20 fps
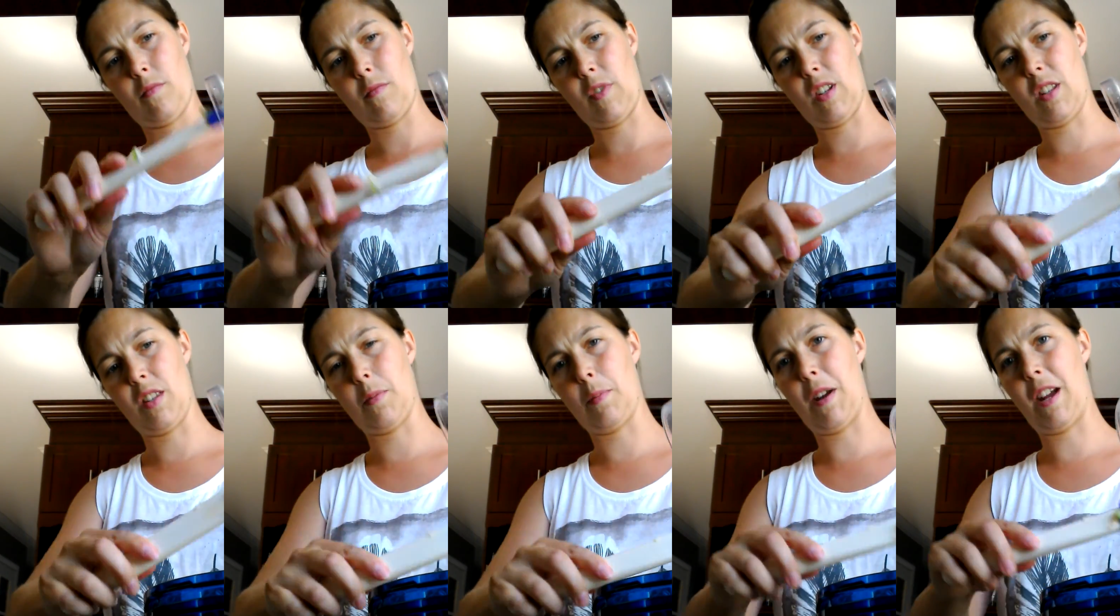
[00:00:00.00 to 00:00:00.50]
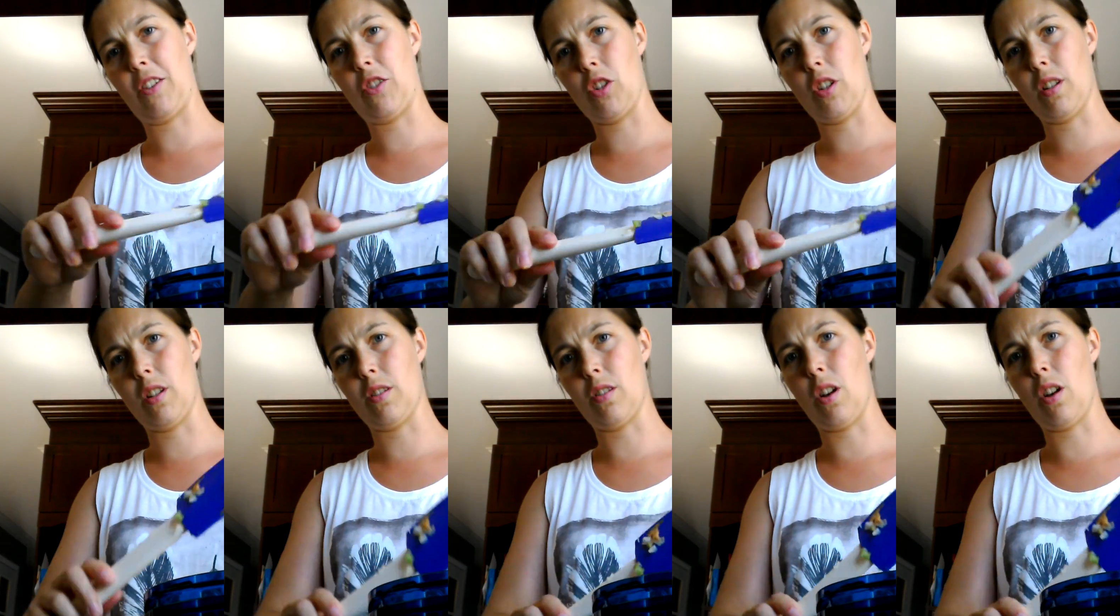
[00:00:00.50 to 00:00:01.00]
Spatula
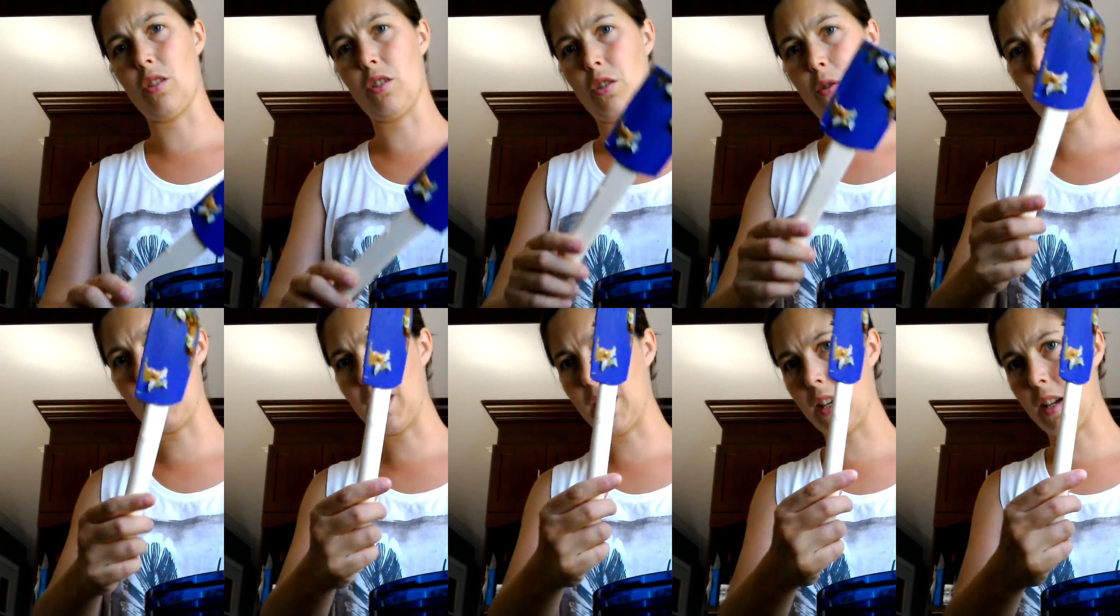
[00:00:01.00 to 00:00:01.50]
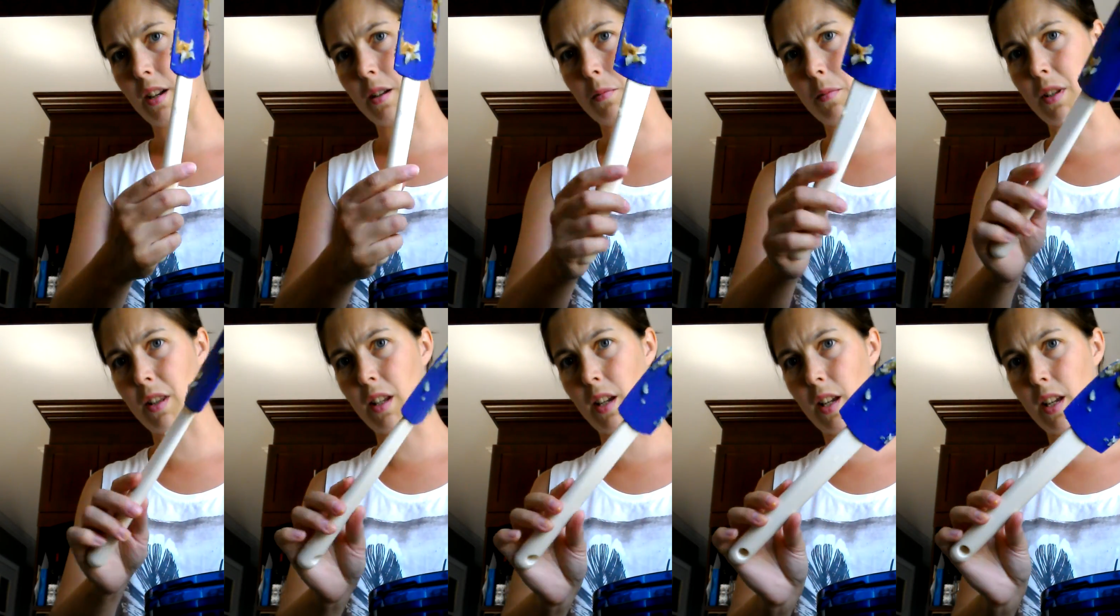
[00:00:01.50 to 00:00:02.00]
is also an item
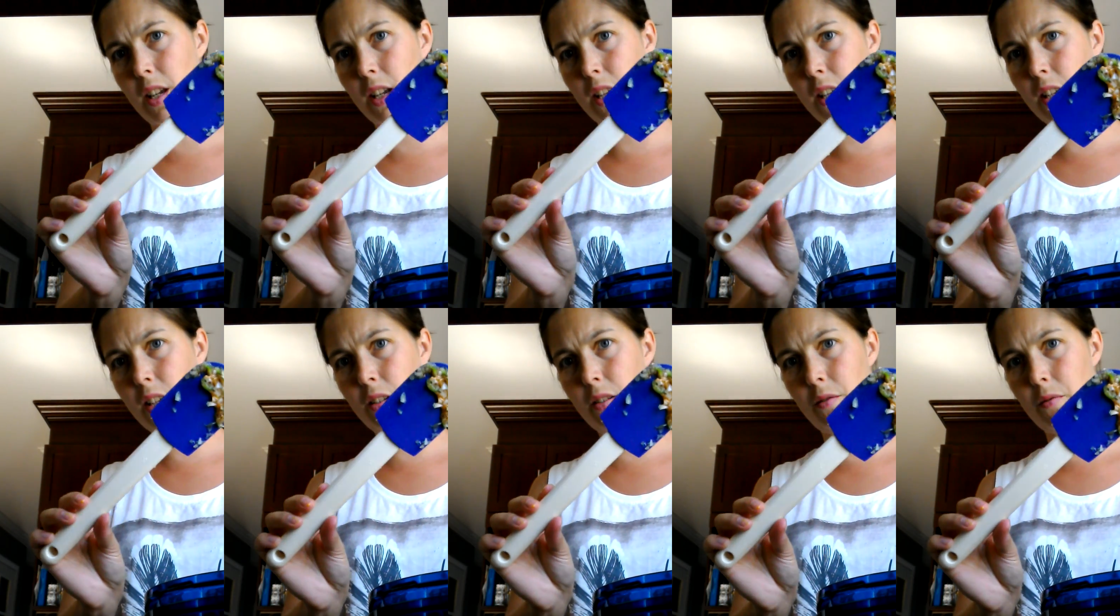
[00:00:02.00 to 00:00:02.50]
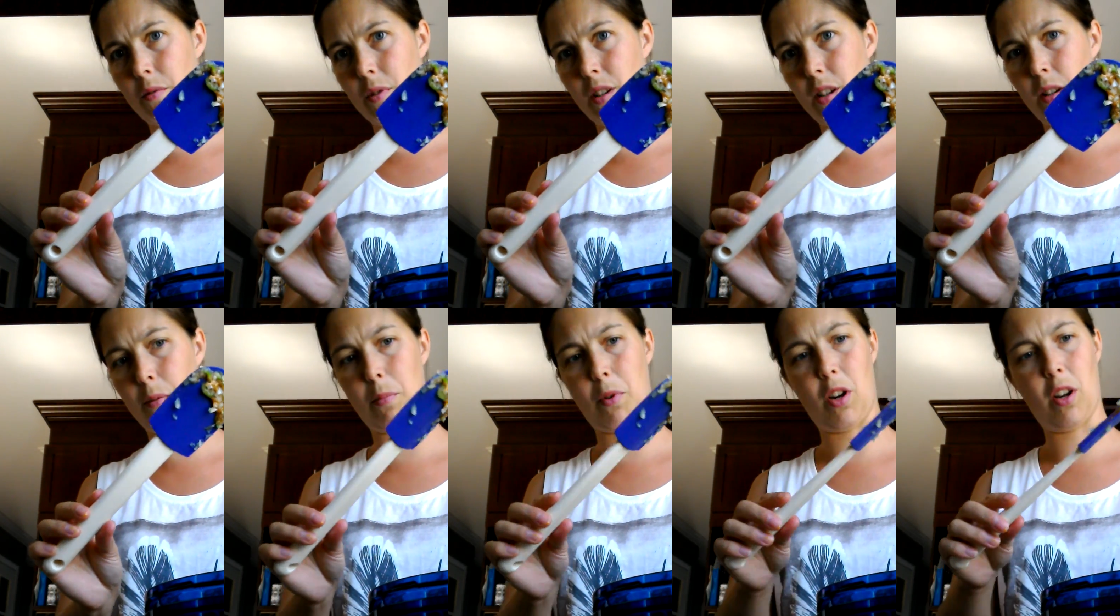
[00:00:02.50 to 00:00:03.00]
in the kit when
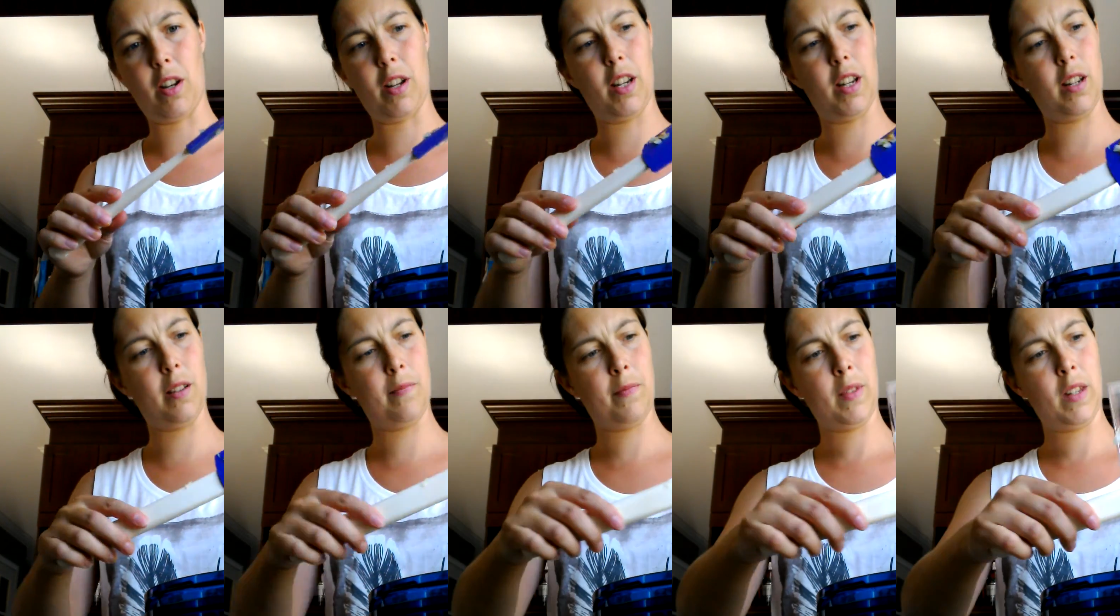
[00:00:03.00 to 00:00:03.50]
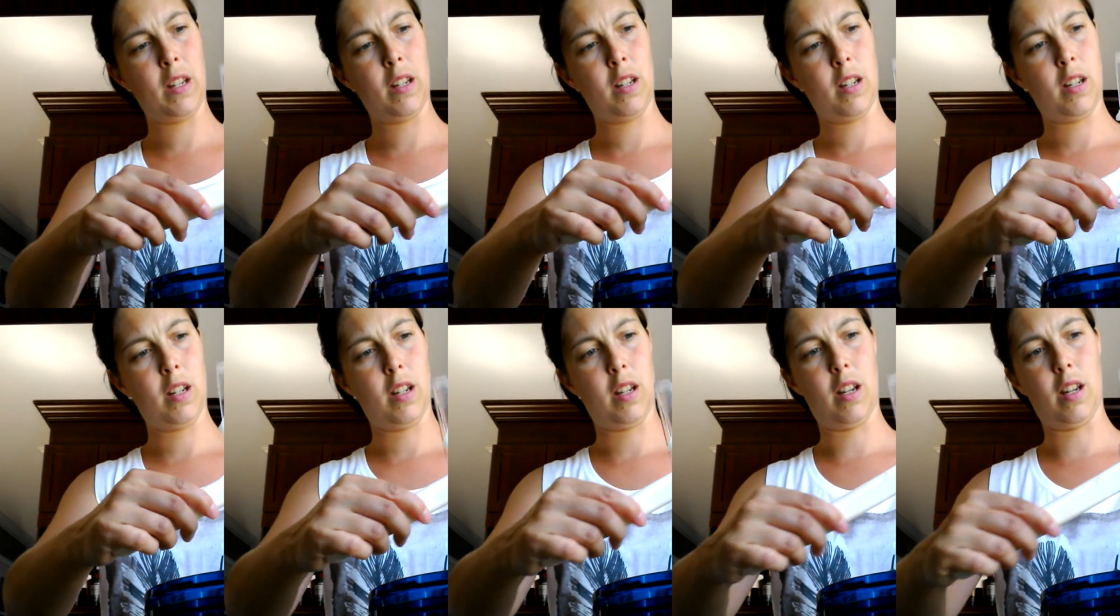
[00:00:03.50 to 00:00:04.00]
I bought it,
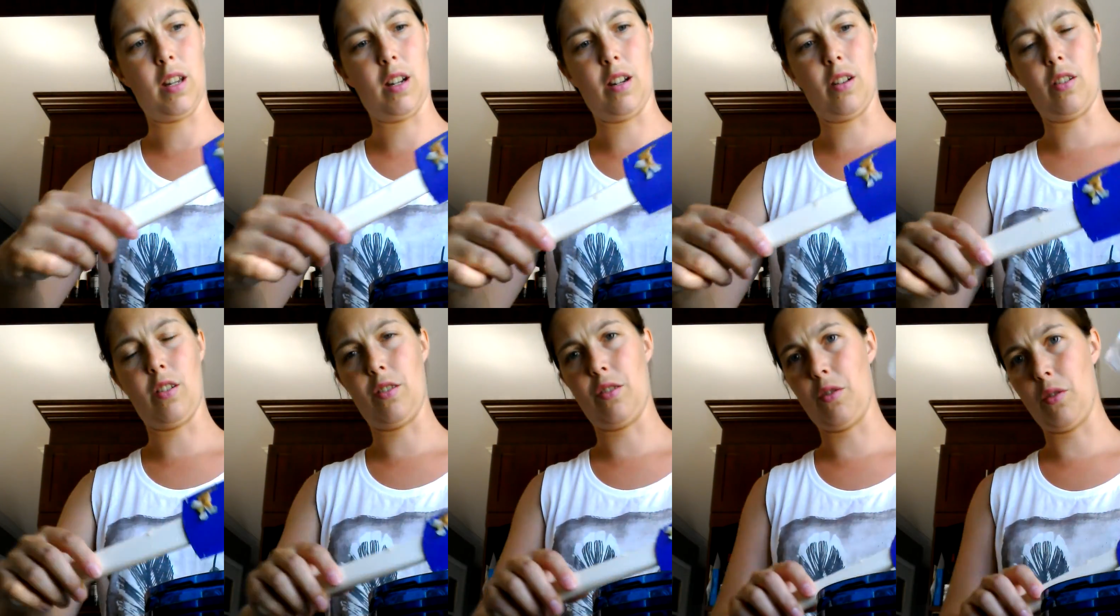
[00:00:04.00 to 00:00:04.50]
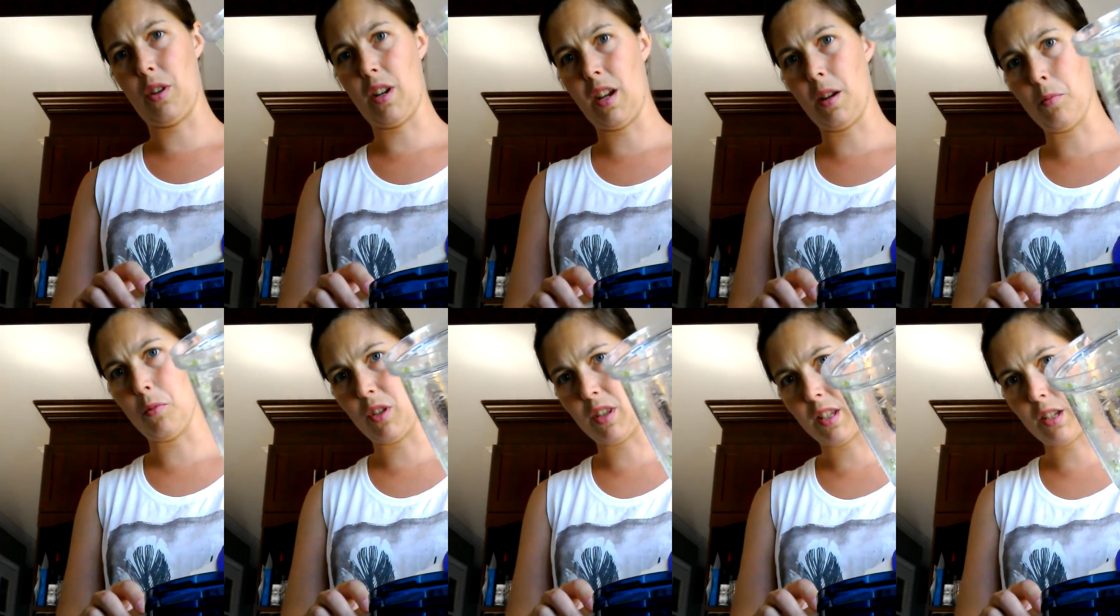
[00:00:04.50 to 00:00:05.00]
and it also came
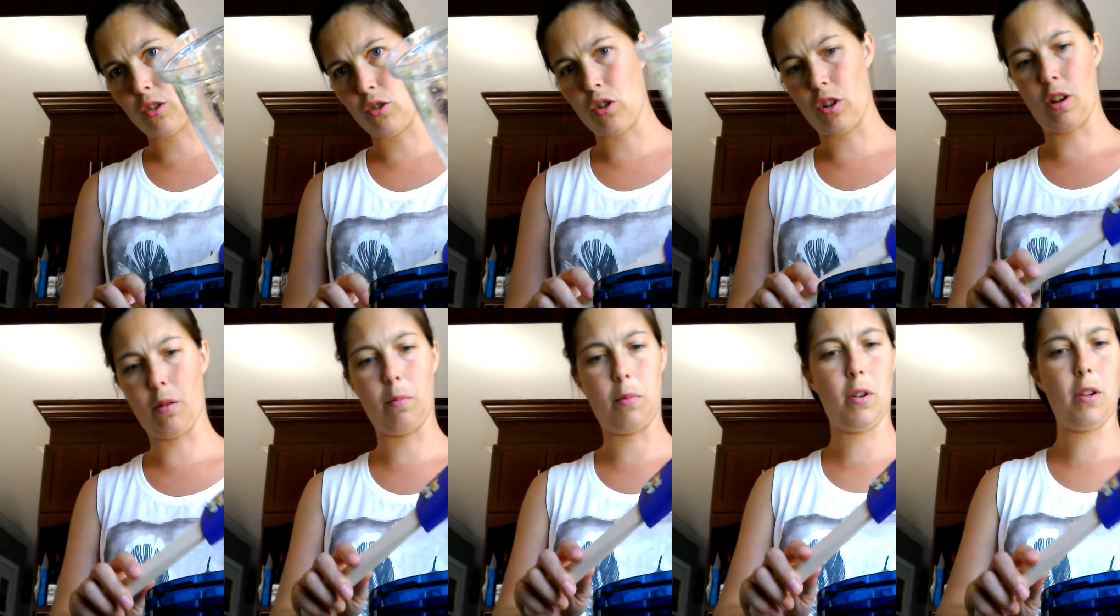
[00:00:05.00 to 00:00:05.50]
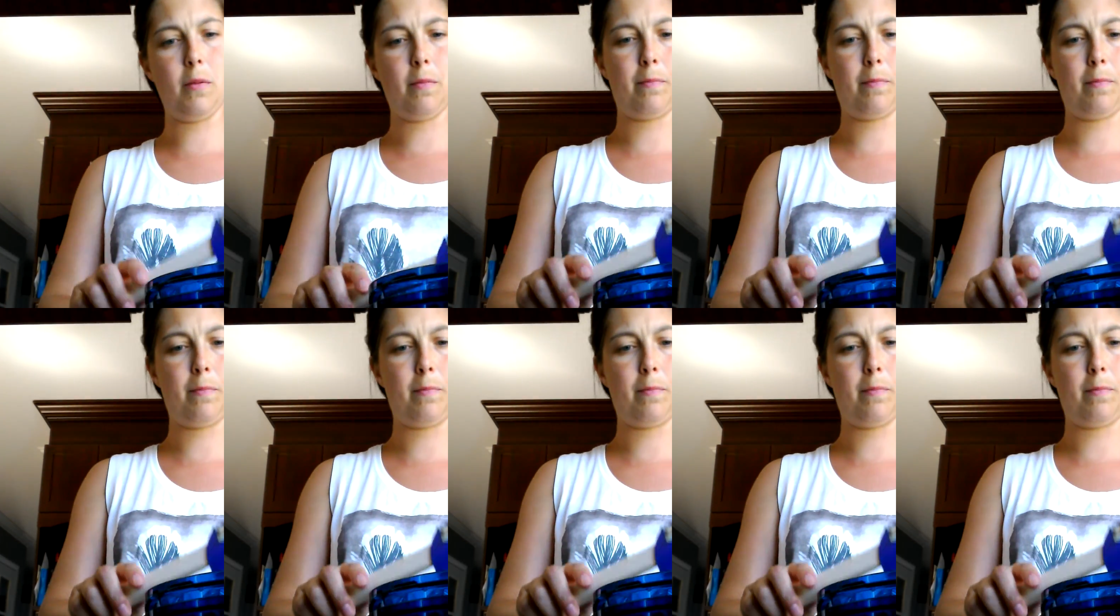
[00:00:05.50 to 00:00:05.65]
with this chopper.